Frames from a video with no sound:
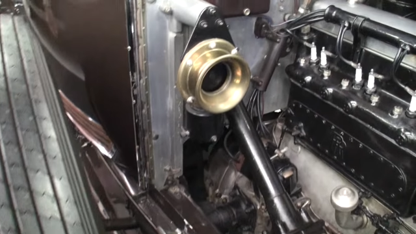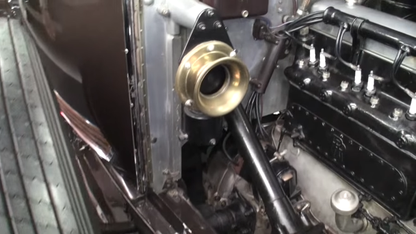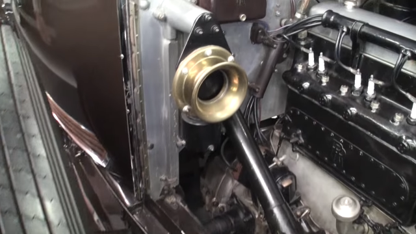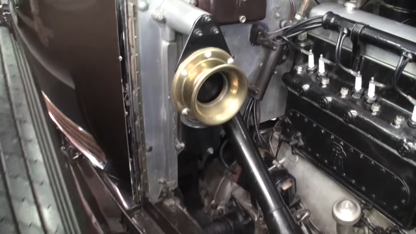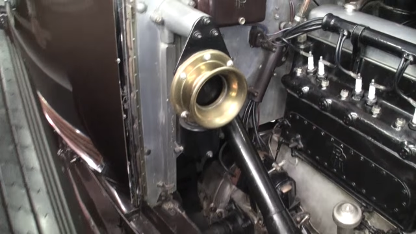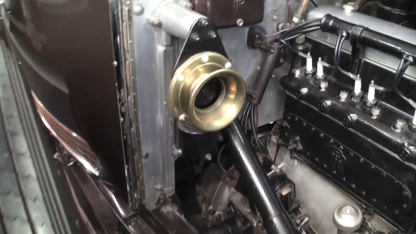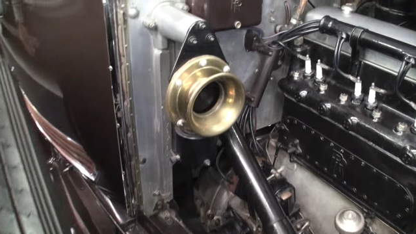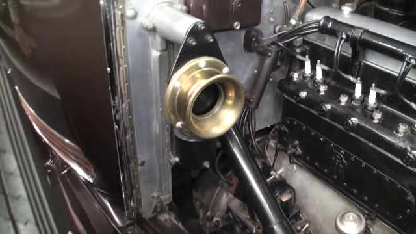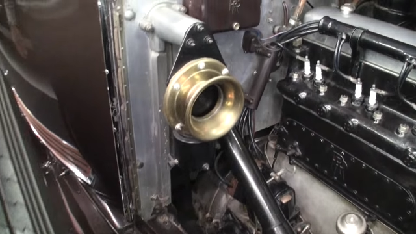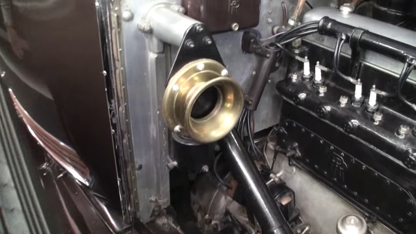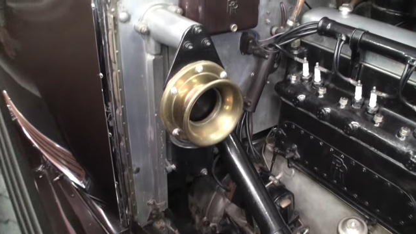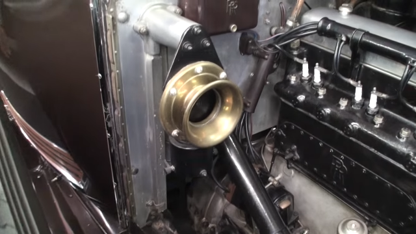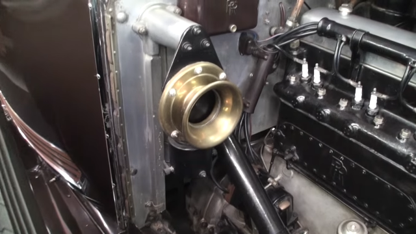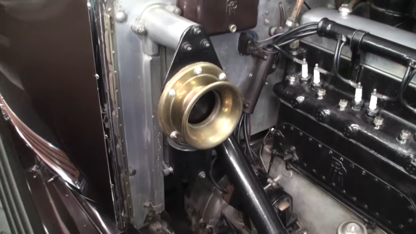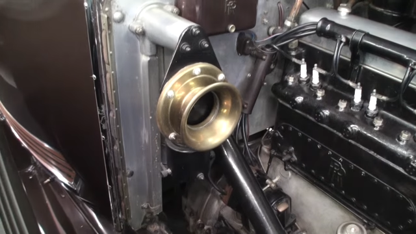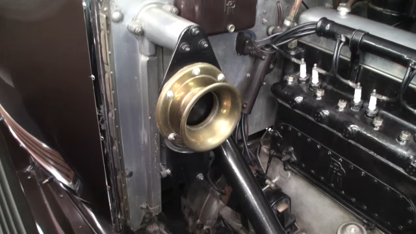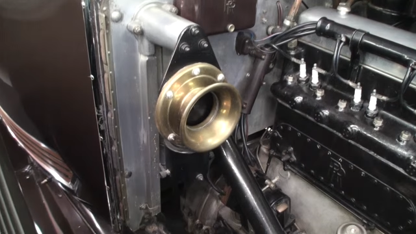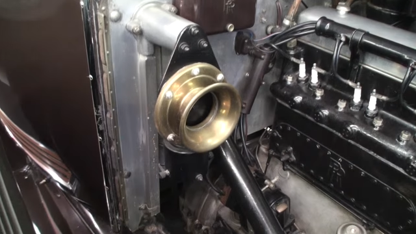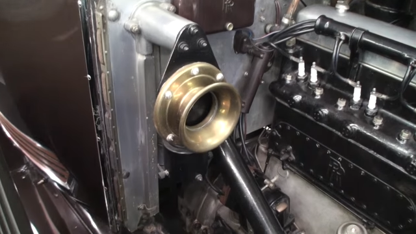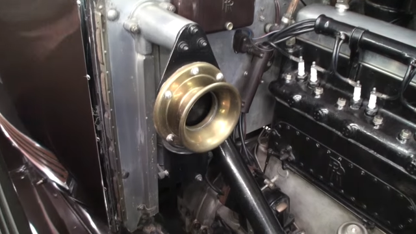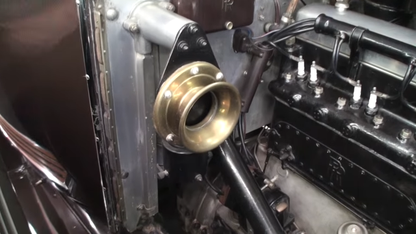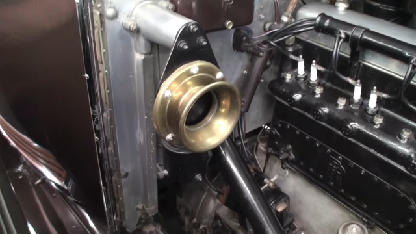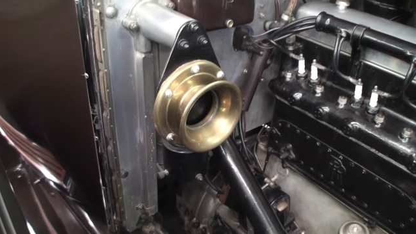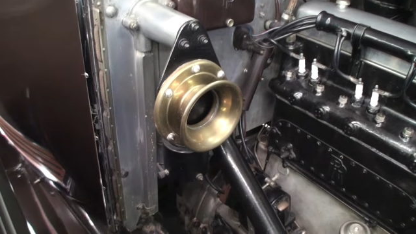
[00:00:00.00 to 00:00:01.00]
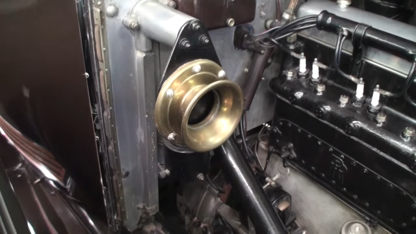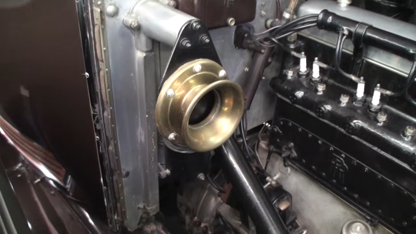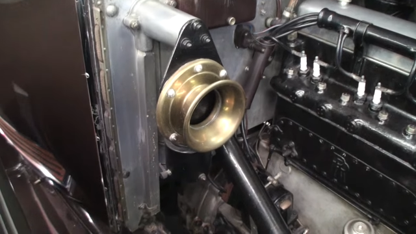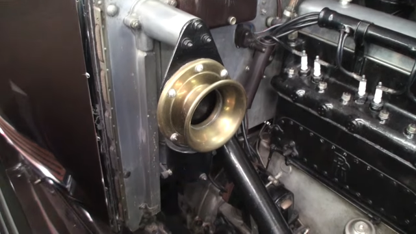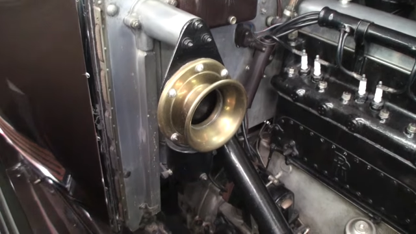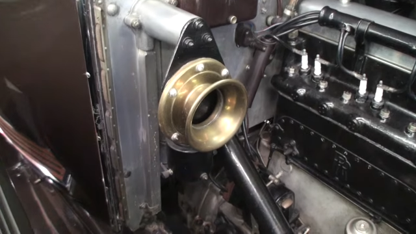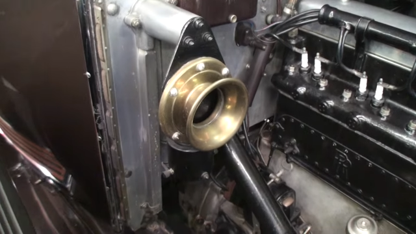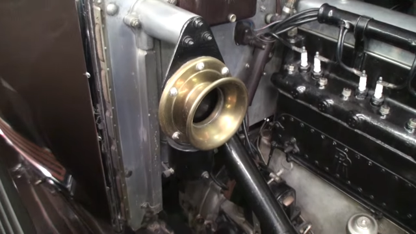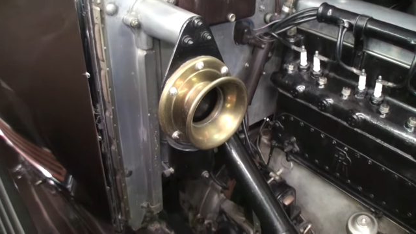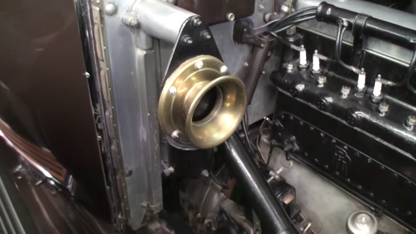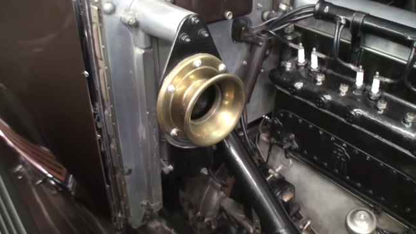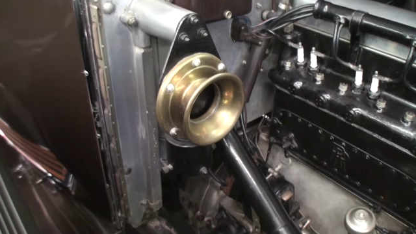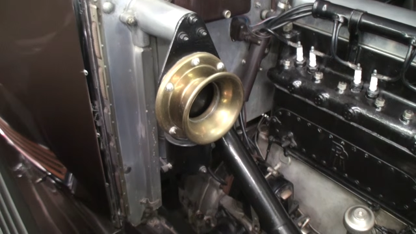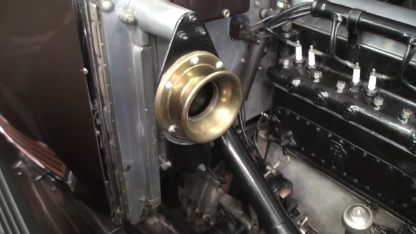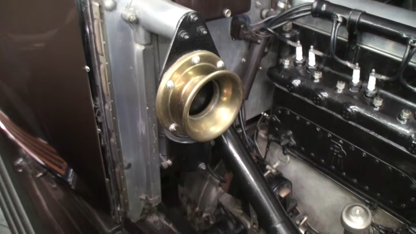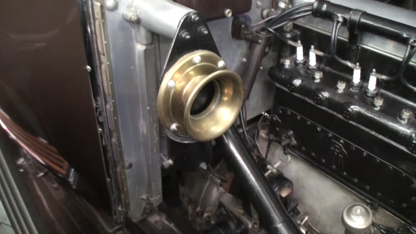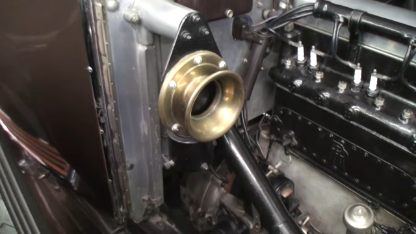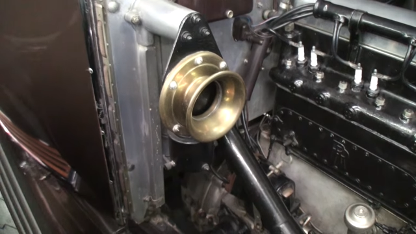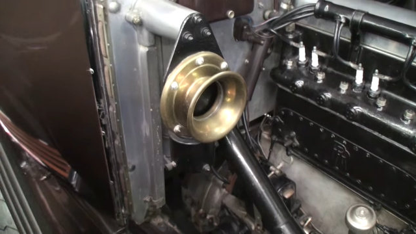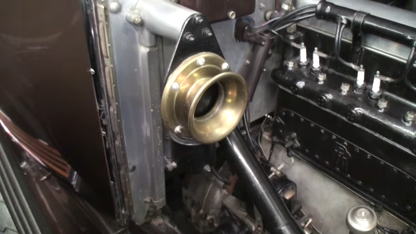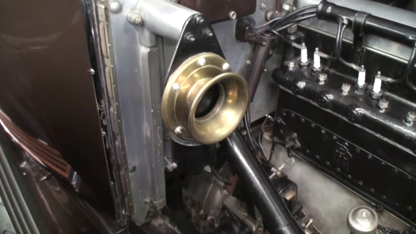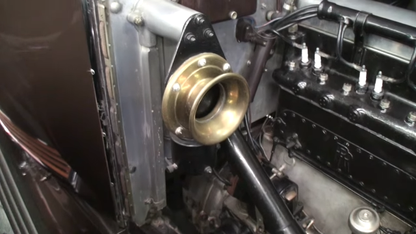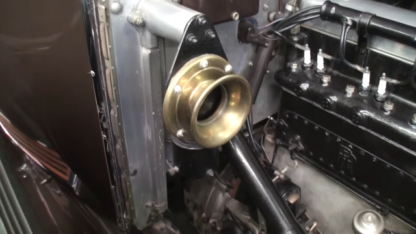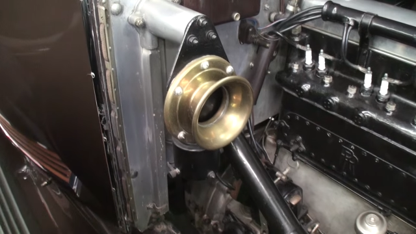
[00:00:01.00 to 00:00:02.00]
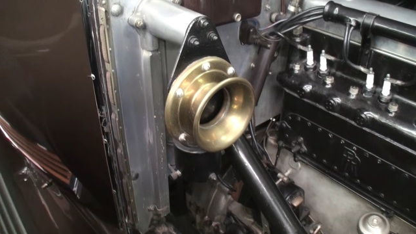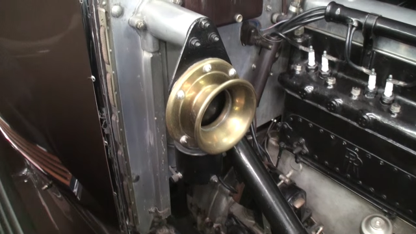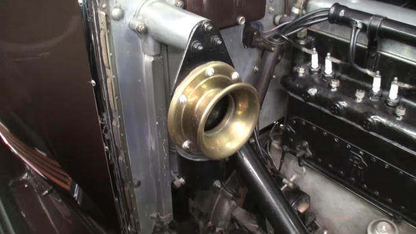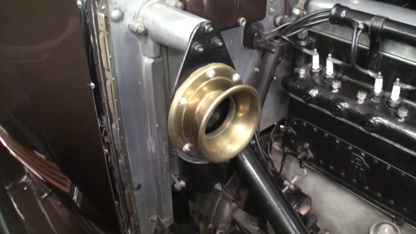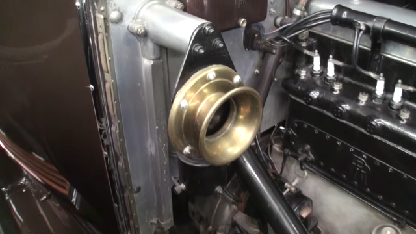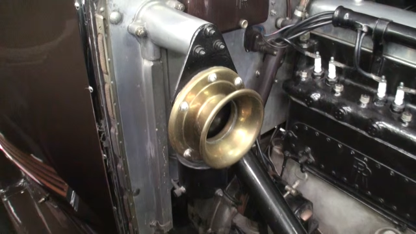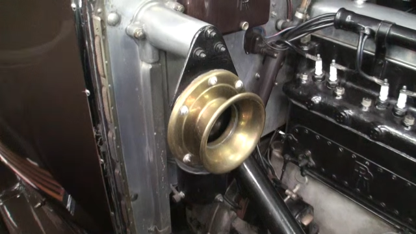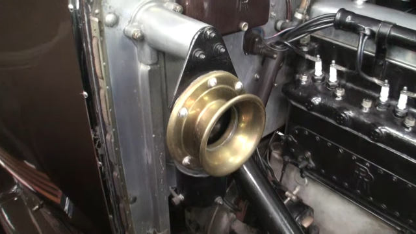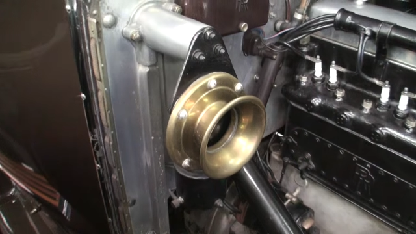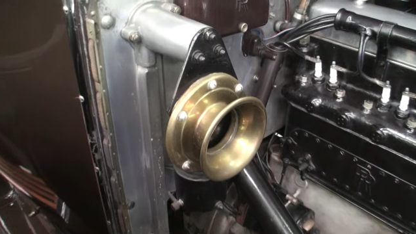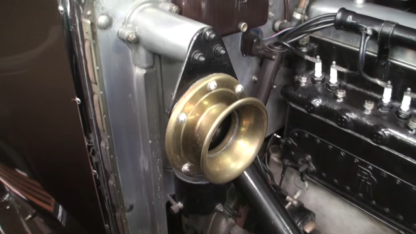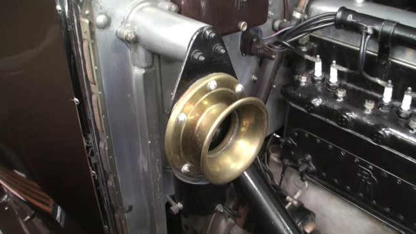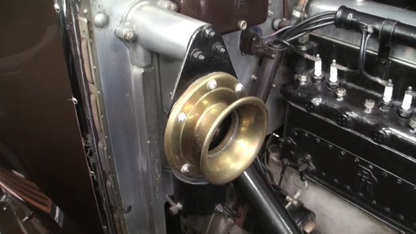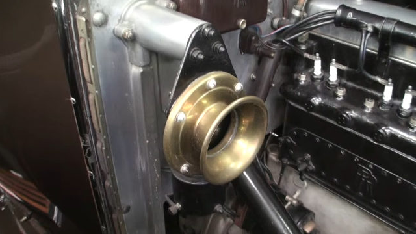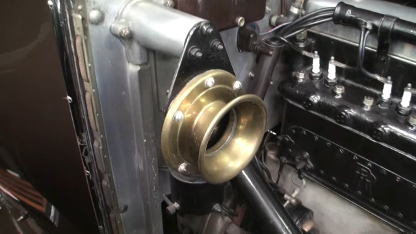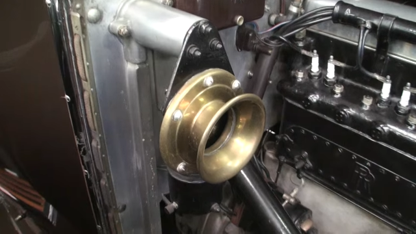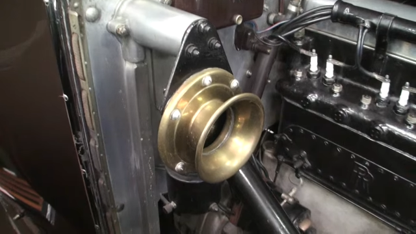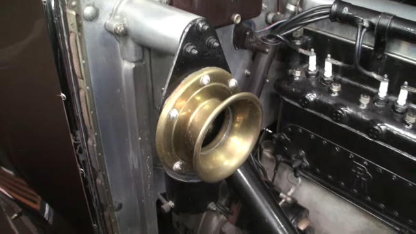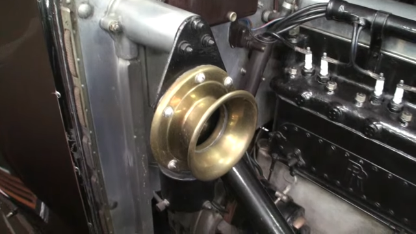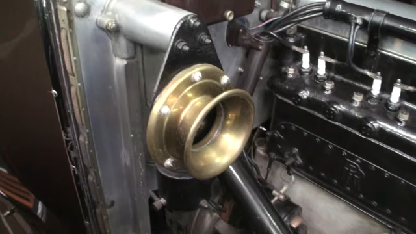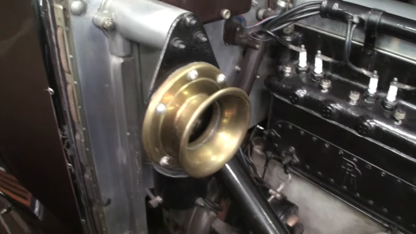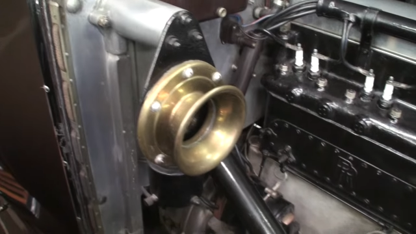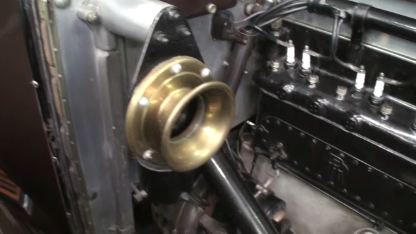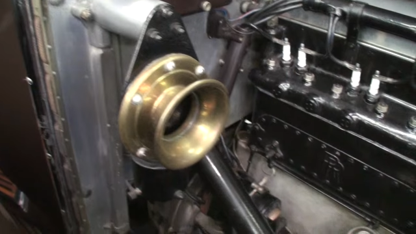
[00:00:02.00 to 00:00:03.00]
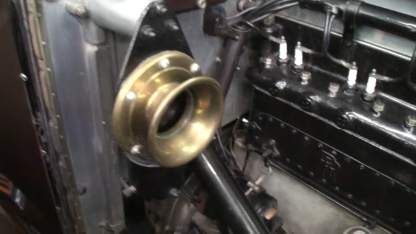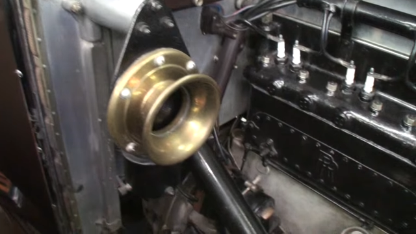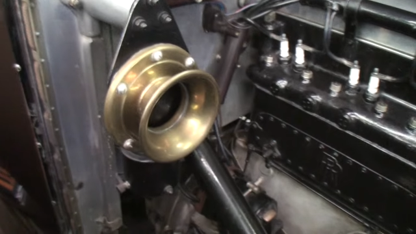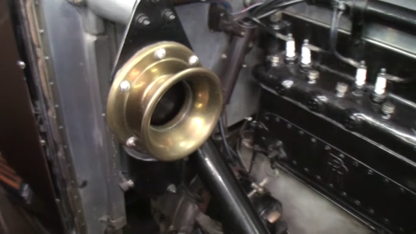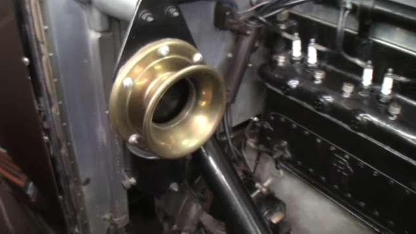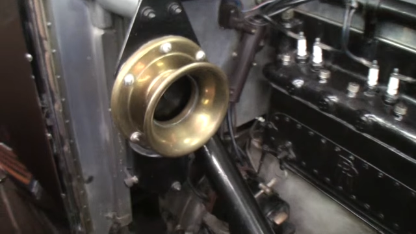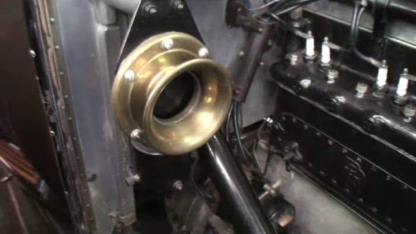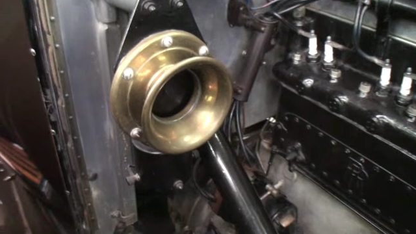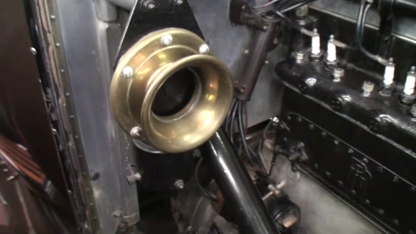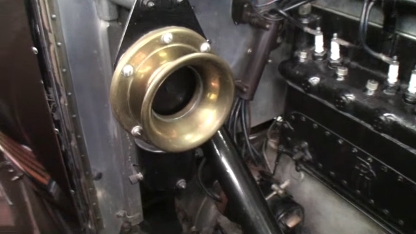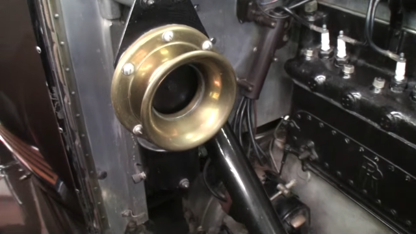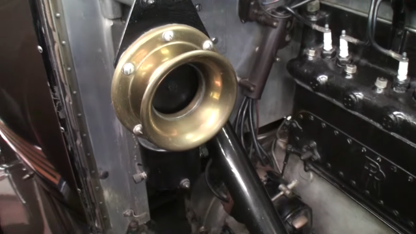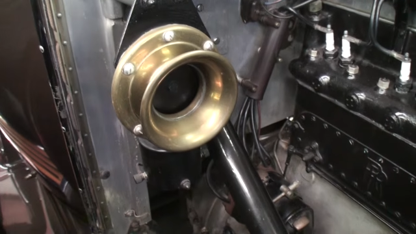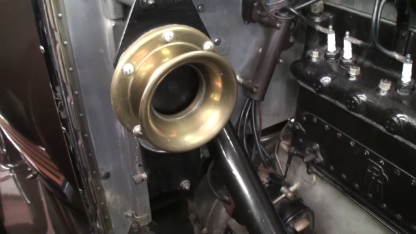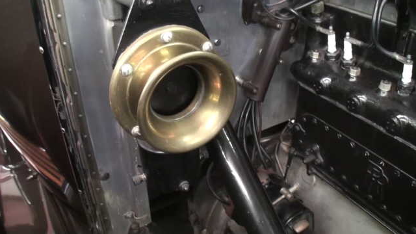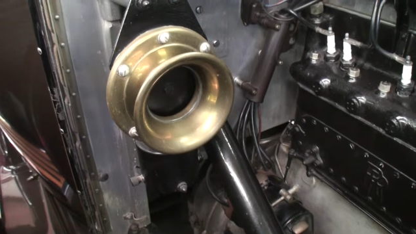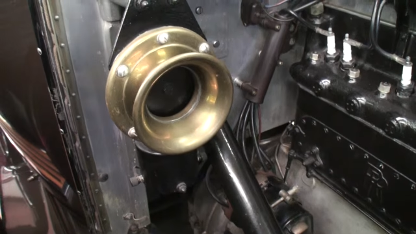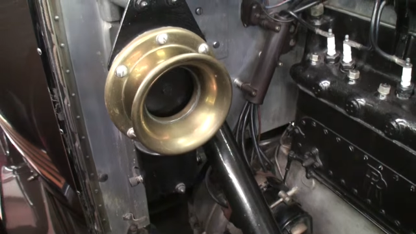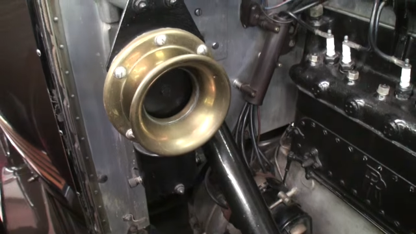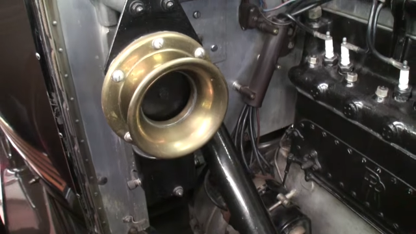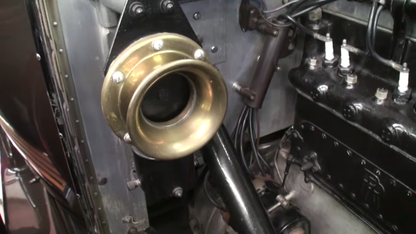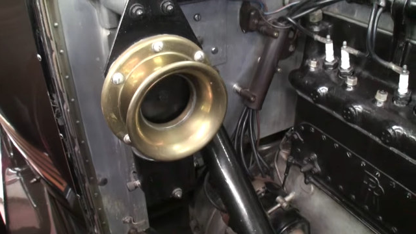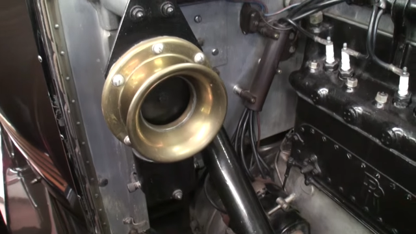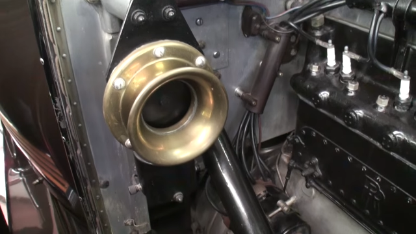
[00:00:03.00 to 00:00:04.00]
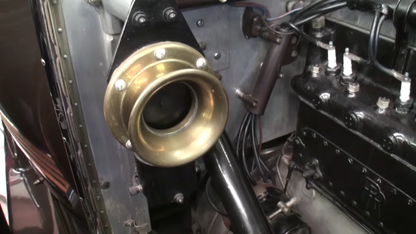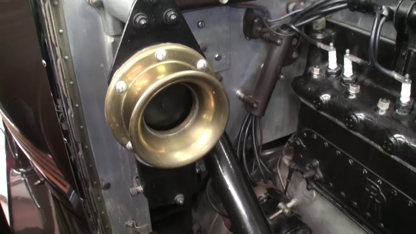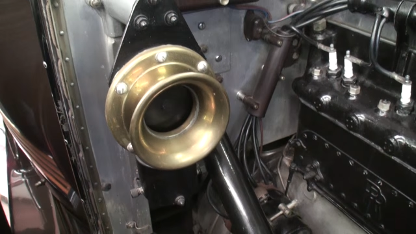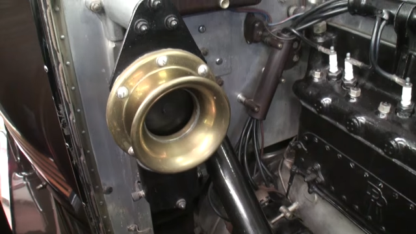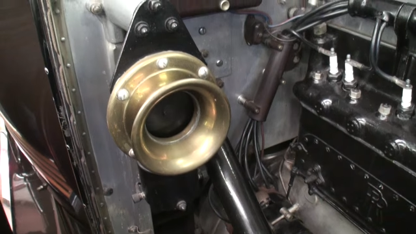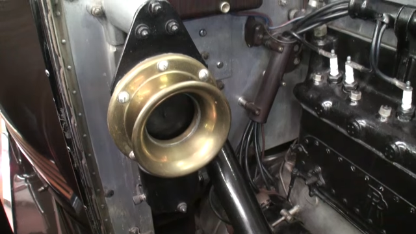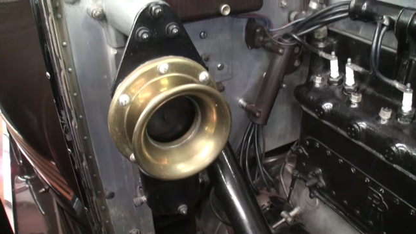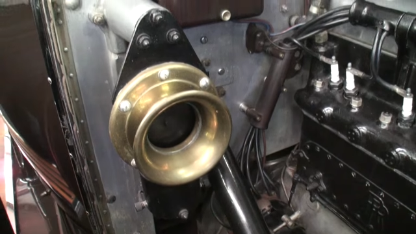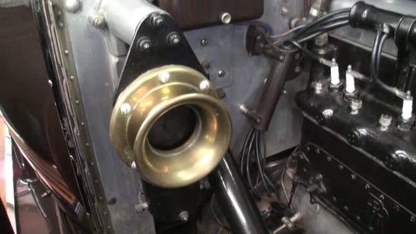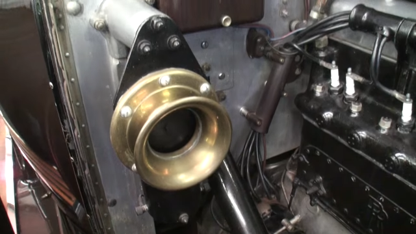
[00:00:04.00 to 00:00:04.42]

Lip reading: No face is visible, so there are no lips to read.